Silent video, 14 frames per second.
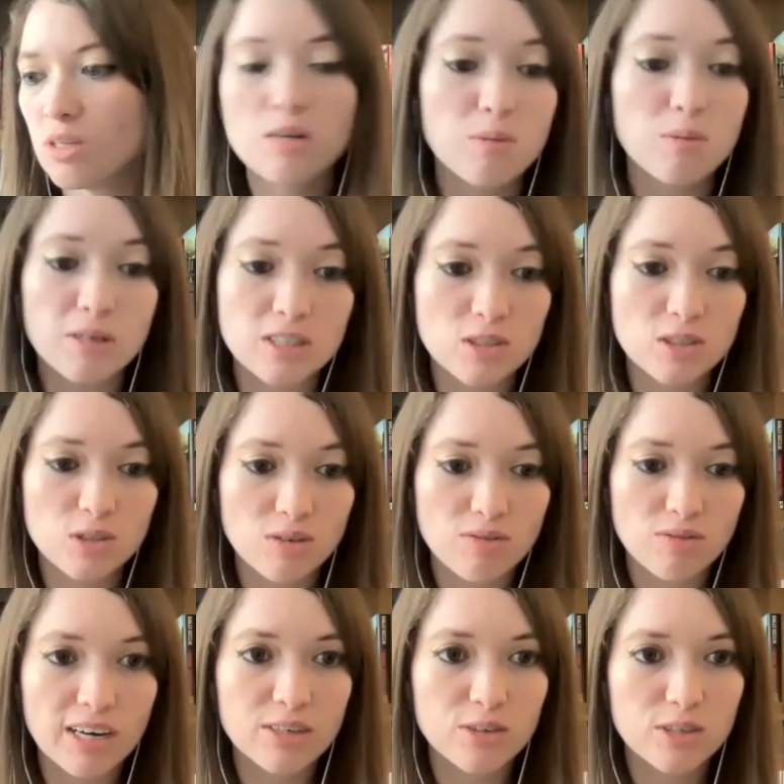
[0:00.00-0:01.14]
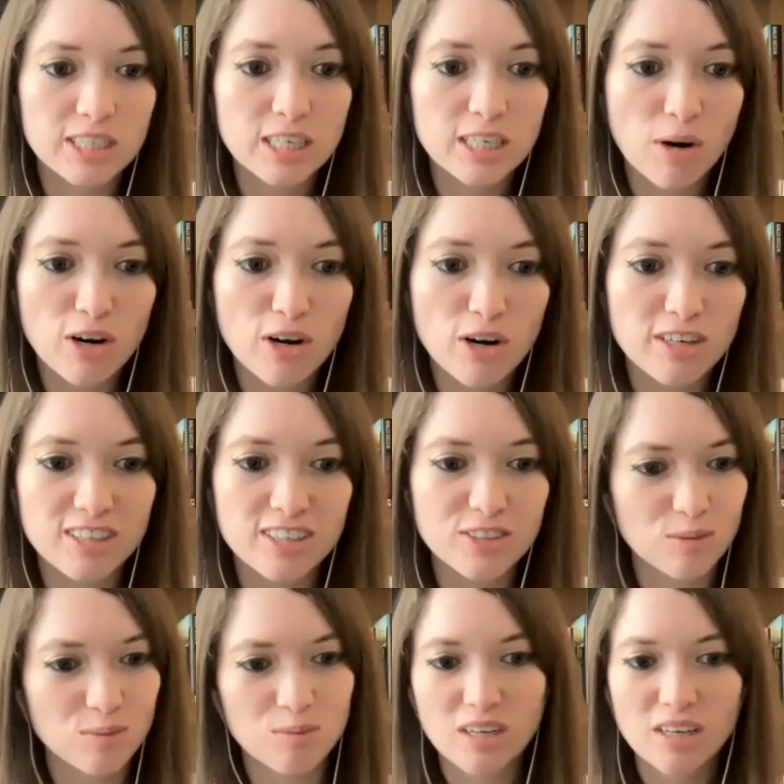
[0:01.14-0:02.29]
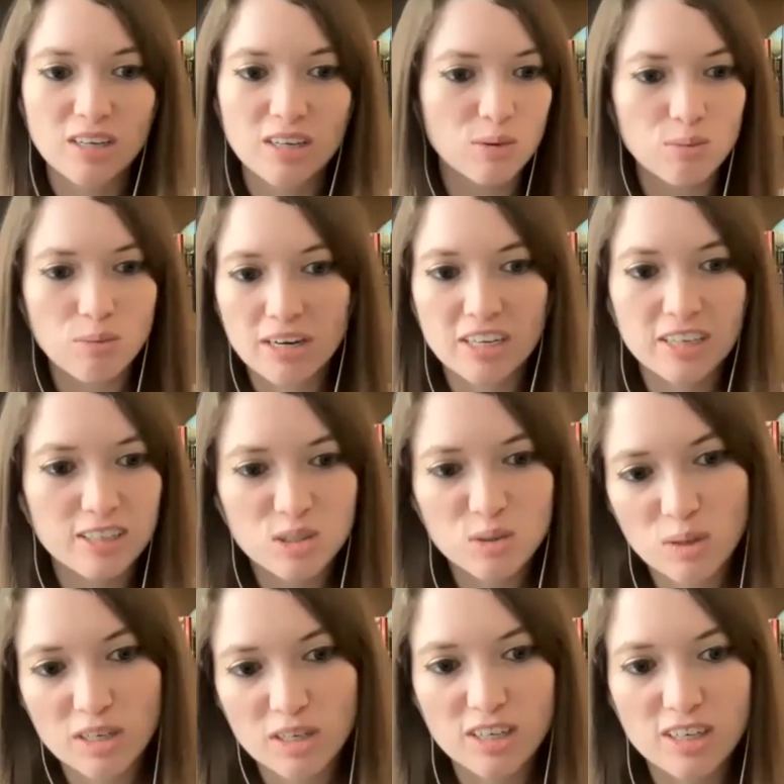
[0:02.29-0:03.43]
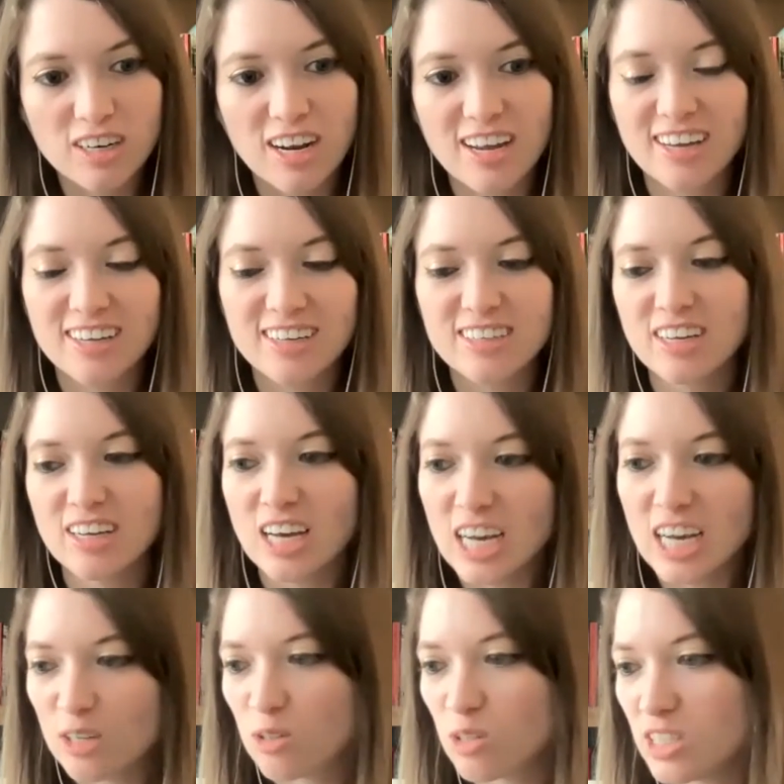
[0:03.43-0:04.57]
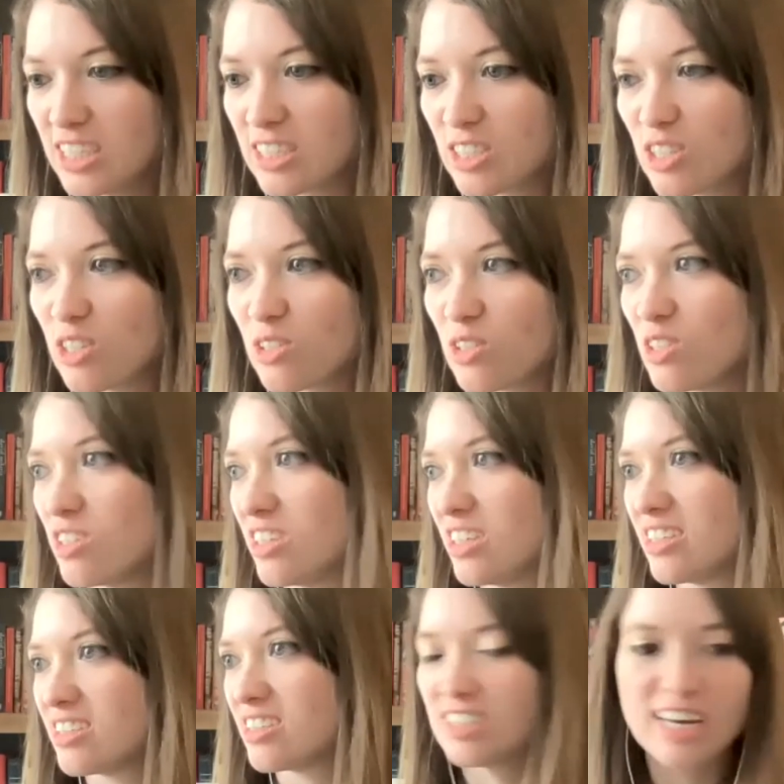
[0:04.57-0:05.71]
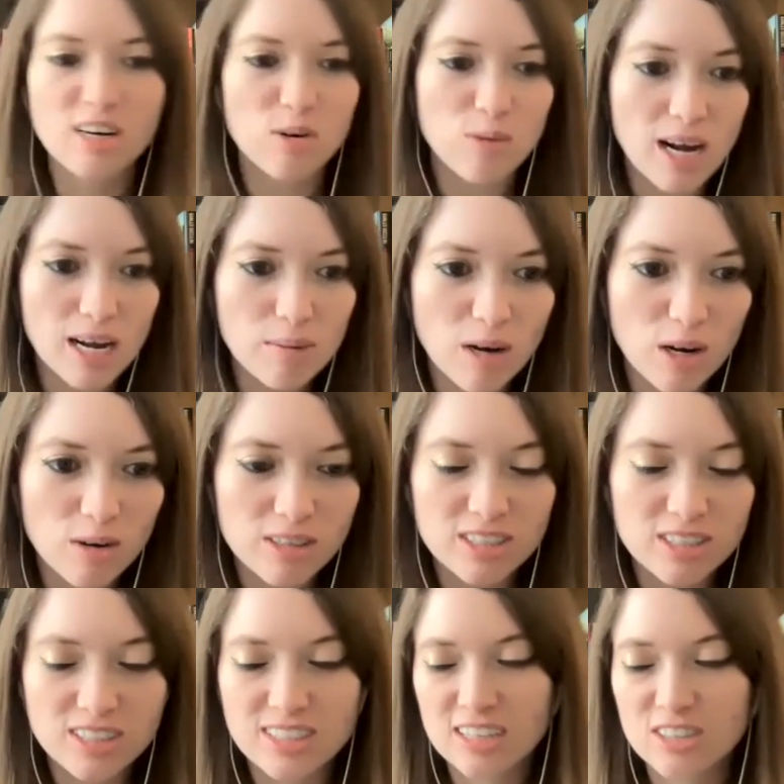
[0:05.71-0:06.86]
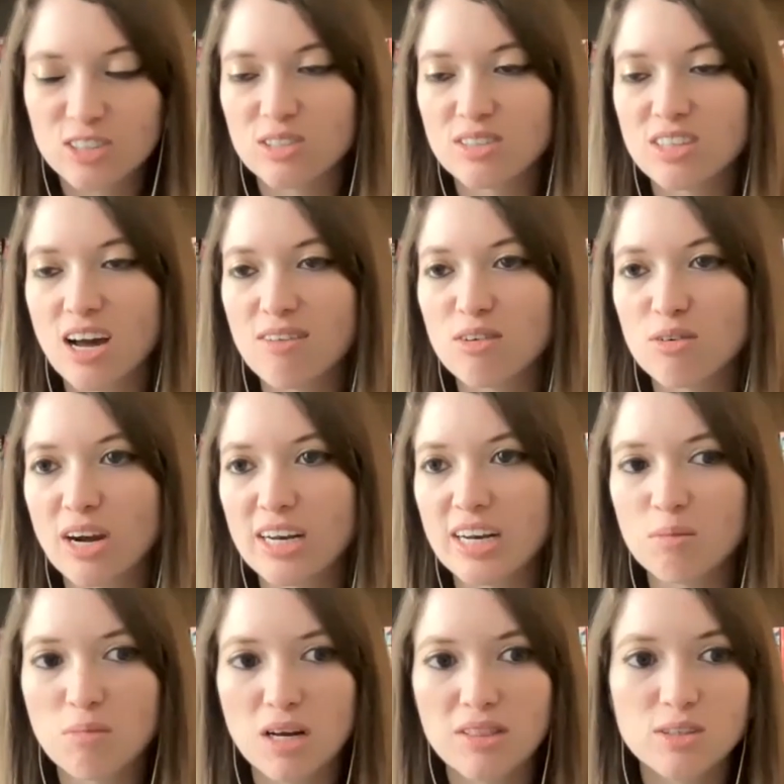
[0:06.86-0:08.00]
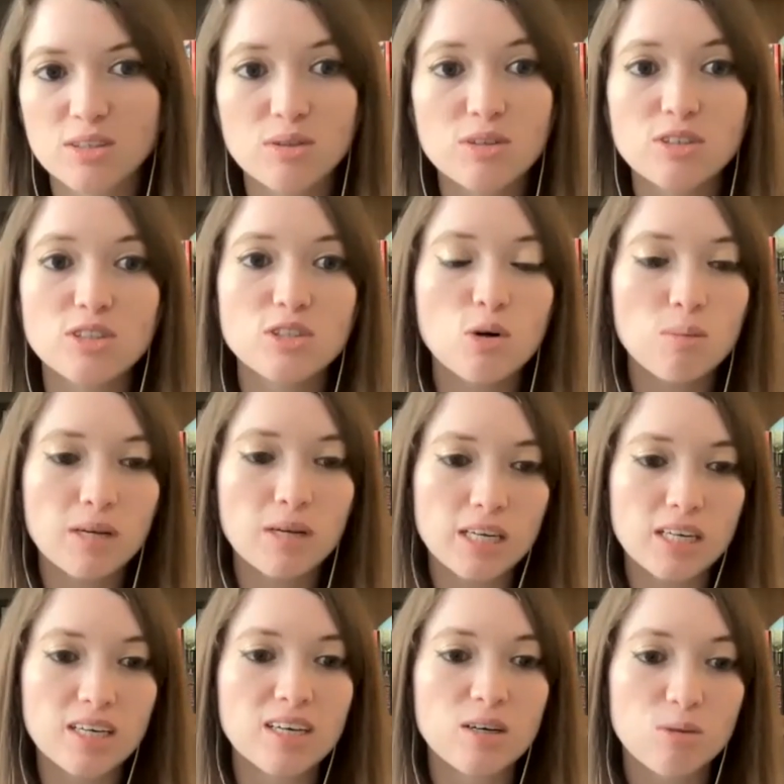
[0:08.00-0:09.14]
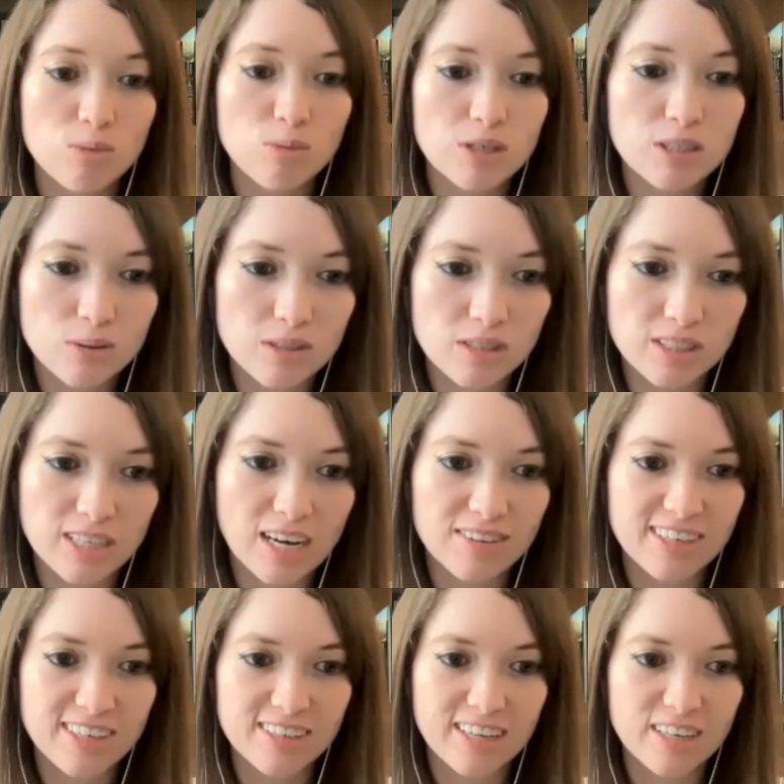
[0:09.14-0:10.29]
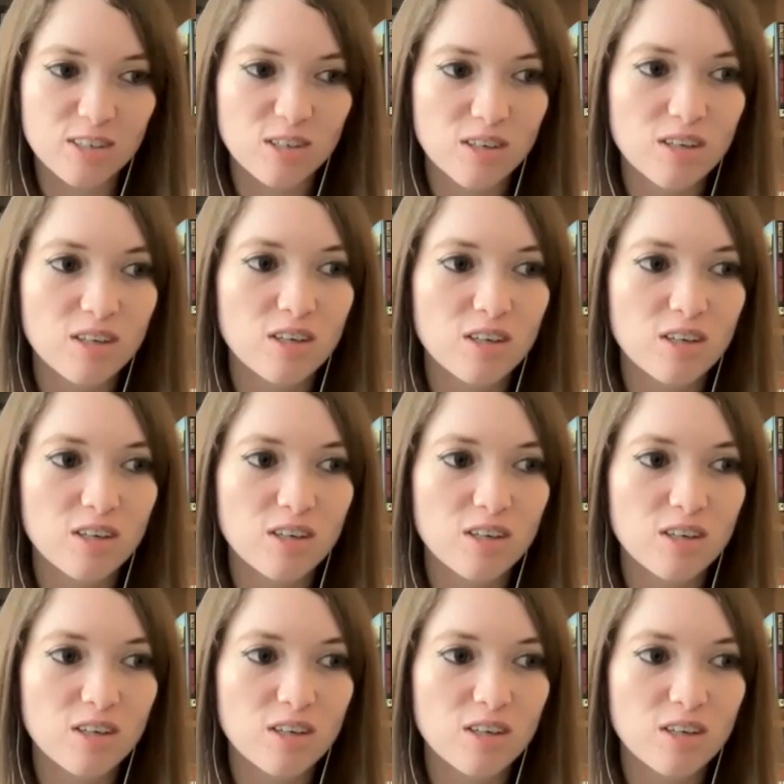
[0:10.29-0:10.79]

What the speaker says: plenty of places you can find critique partners from Reddit and Twitter and Critique Circle and NaNoWriMo, which is National Novel Writing Month. So there's so many resources out there that are